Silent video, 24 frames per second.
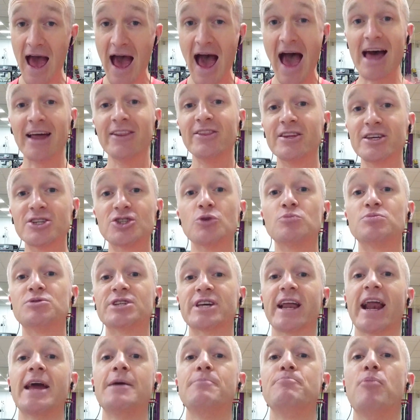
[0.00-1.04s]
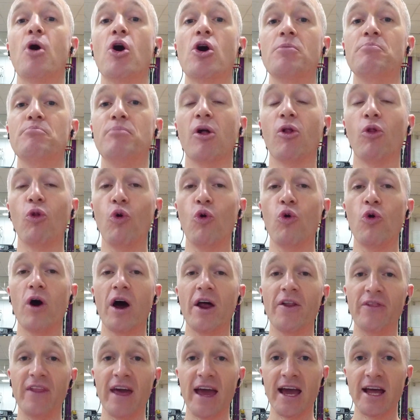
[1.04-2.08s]
hit the subscribe button below
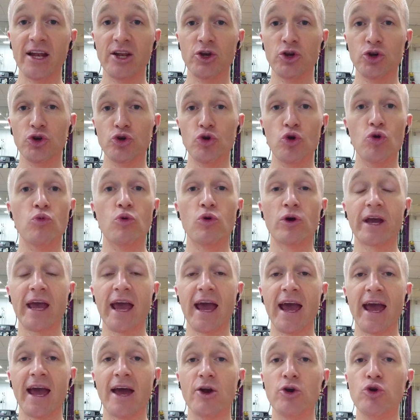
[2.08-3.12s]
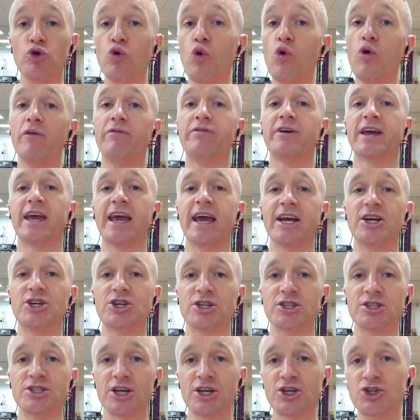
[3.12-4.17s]
and then you will get
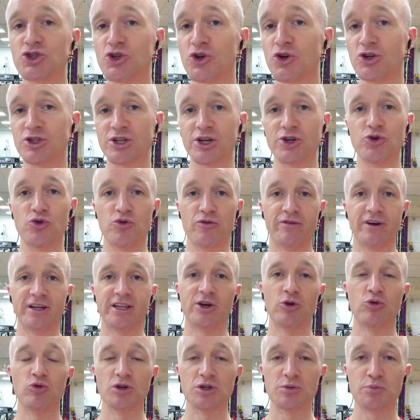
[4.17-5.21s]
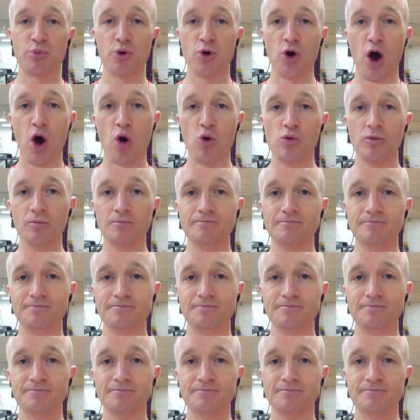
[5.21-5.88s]
notifications as soon as a new video is put out.